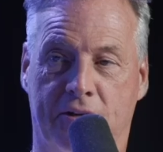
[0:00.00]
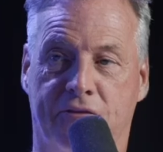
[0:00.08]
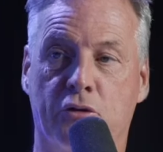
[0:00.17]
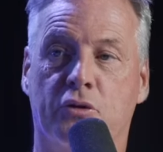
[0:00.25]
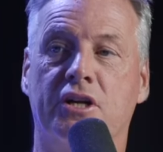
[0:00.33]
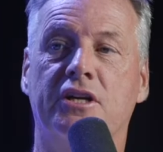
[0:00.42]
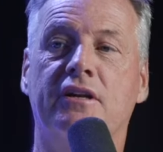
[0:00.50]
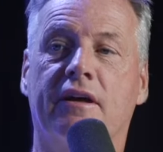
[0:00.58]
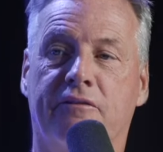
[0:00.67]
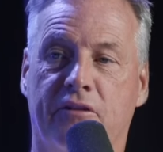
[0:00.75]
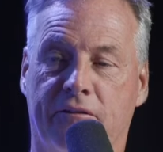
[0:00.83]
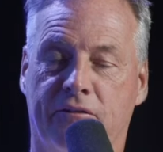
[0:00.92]
if you can
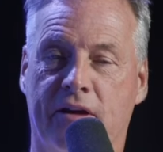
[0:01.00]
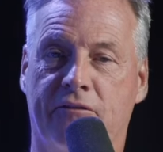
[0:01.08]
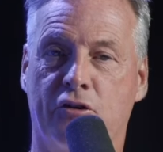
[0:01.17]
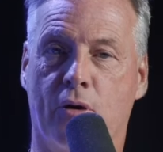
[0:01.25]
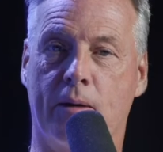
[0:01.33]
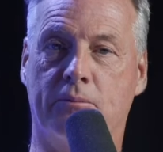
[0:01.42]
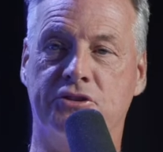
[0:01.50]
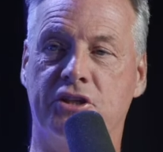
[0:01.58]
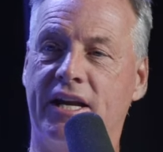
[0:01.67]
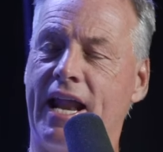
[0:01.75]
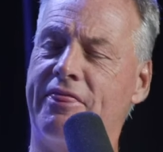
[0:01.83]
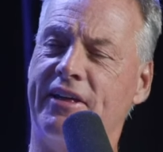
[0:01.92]
if, if if you're able to
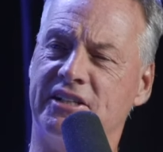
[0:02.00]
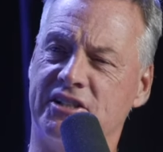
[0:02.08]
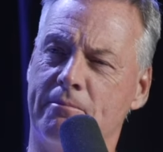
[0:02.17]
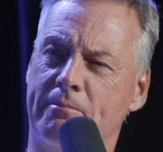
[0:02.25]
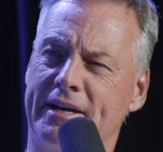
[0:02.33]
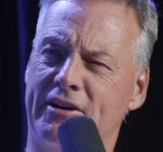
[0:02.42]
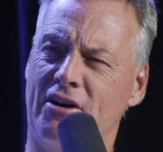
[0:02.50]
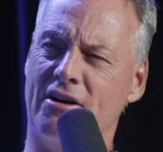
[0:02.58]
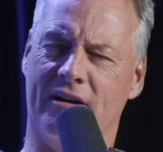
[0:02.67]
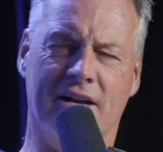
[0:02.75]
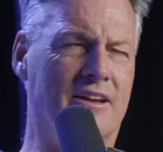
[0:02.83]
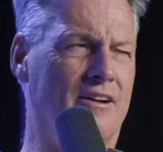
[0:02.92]
and i think some men
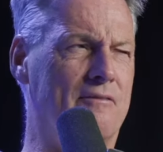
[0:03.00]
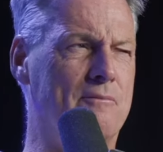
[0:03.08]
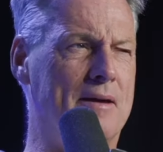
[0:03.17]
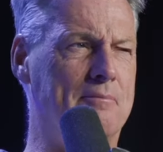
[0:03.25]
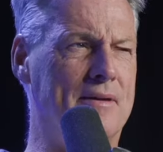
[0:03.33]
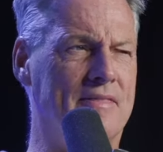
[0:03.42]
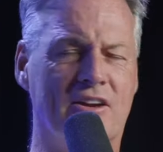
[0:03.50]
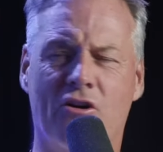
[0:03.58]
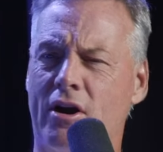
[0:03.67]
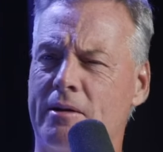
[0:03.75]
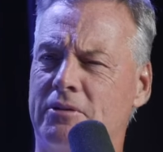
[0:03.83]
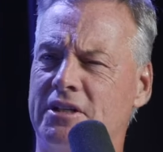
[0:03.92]
are you know i've met mm. men that mm.
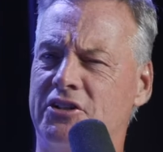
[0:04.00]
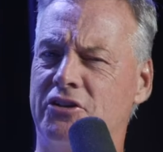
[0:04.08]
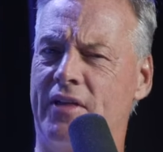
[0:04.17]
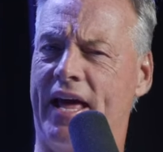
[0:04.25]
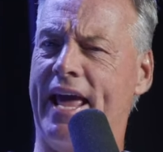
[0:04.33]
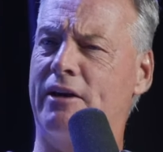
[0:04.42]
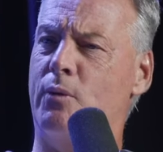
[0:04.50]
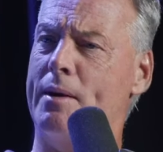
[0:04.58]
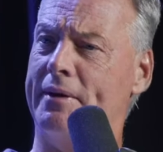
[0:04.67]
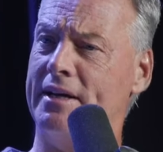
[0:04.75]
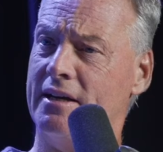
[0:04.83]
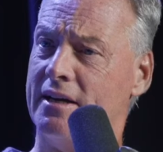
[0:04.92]
are able to do that and
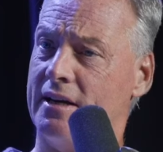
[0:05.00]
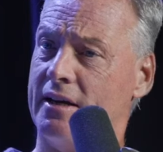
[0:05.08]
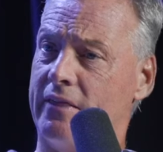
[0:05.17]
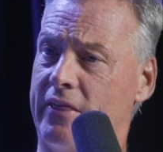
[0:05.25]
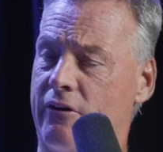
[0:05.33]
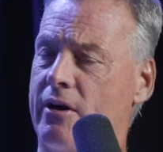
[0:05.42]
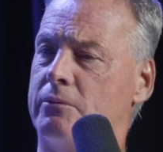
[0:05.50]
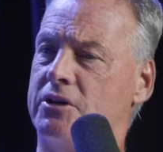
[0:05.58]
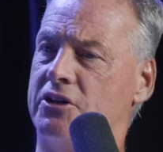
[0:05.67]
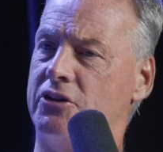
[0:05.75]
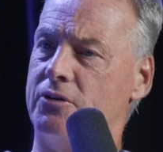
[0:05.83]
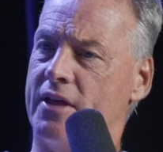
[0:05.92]
women that are able
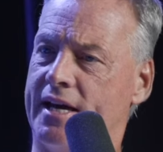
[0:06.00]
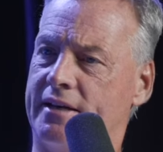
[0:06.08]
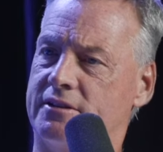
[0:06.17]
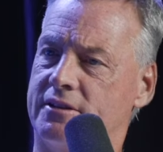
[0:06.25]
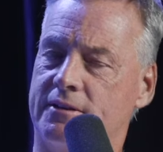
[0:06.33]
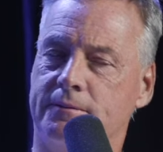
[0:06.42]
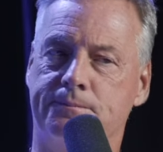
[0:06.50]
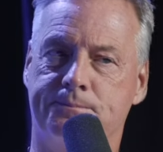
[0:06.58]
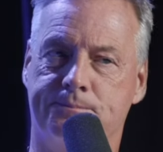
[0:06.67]
to do that so